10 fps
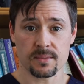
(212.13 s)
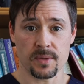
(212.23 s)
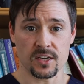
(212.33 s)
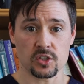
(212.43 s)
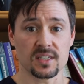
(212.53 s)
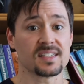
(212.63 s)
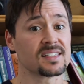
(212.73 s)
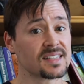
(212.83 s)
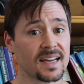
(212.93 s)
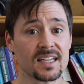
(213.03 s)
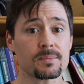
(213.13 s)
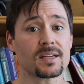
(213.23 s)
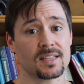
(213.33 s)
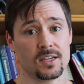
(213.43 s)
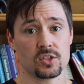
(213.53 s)
a patient is set
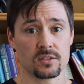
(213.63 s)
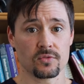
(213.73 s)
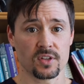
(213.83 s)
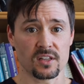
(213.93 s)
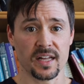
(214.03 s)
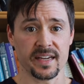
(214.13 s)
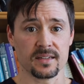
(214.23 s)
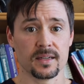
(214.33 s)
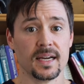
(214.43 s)
expectations for the client.